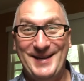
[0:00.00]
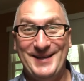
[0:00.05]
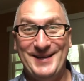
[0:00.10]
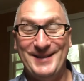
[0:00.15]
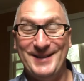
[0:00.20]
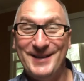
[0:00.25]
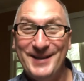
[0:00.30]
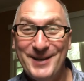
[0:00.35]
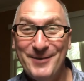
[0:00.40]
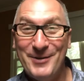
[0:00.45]

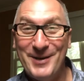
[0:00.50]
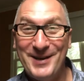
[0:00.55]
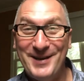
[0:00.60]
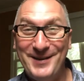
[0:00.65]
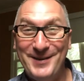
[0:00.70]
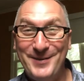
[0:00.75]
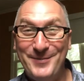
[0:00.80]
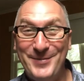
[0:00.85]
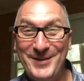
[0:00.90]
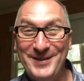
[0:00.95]
Oh, it went
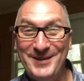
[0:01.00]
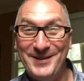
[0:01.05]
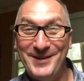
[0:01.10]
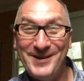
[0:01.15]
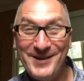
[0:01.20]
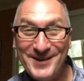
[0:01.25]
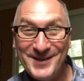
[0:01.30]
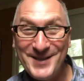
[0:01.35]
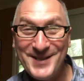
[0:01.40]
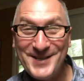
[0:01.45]
on a bit
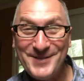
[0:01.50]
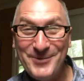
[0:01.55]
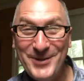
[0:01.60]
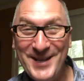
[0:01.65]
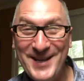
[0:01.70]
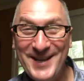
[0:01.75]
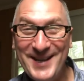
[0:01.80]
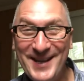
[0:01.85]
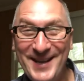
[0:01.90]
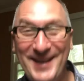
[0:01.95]
long this
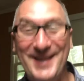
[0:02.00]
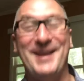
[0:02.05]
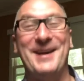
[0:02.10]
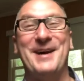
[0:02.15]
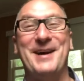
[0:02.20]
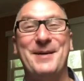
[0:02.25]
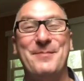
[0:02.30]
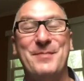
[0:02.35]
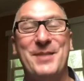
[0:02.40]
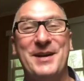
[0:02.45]
week,
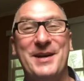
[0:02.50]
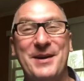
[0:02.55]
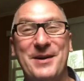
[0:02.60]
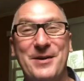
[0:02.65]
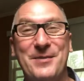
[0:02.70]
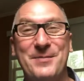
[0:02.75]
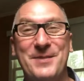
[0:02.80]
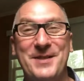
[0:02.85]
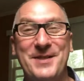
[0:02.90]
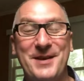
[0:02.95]
but I
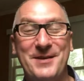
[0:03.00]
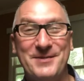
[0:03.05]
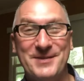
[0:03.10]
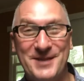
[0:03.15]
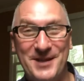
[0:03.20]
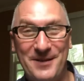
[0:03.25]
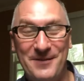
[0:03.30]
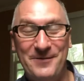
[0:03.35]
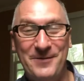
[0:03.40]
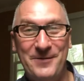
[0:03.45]
hope that
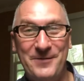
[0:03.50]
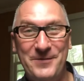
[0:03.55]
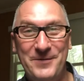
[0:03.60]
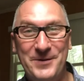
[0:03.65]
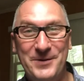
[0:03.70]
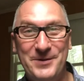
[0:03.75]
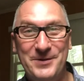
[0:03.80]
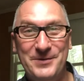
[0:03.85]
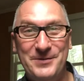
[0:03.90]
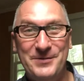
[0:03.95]
was helpful
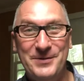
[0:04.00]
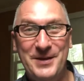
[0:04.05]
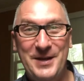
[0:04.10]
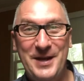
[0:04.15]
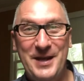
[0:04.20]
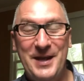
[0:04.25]
for you.